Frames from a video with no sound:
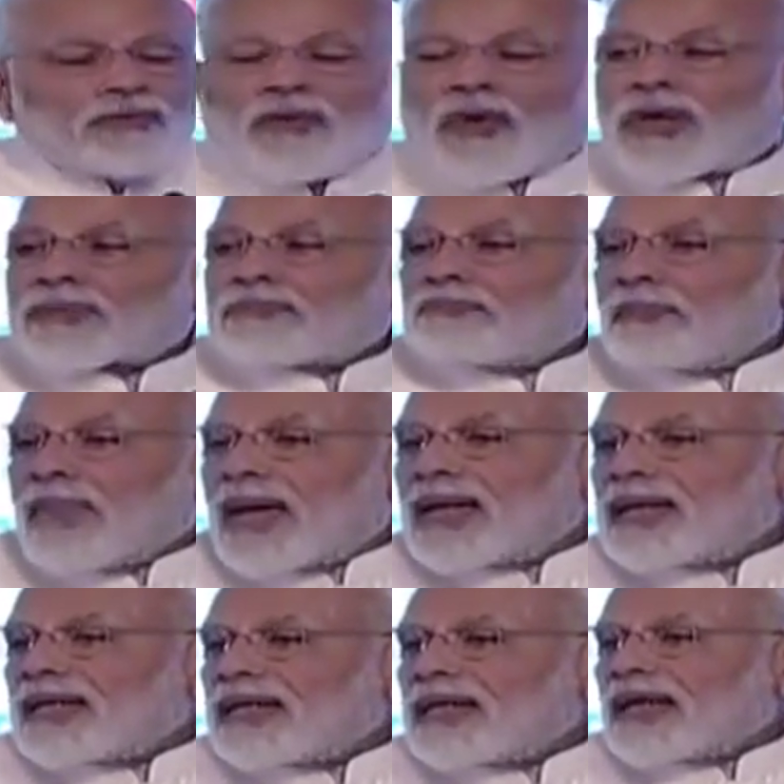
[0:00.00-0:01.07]
what
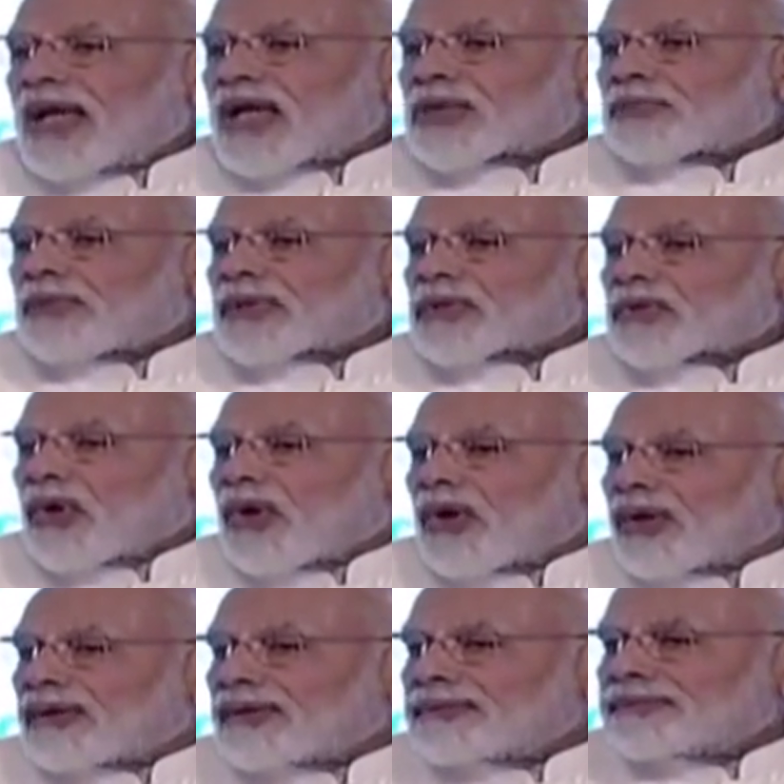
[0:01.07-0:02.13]
many experts
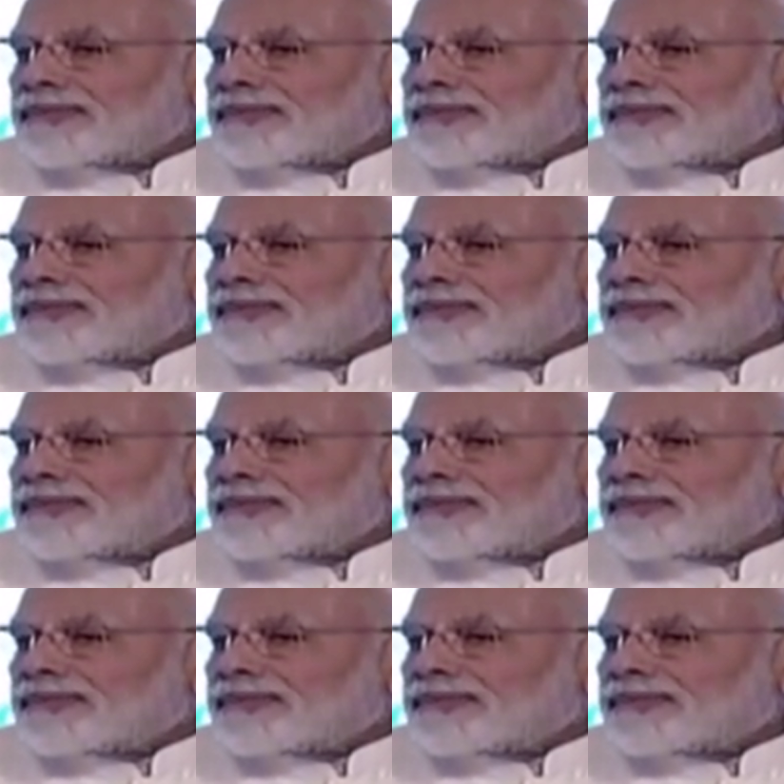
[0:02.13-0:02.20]
call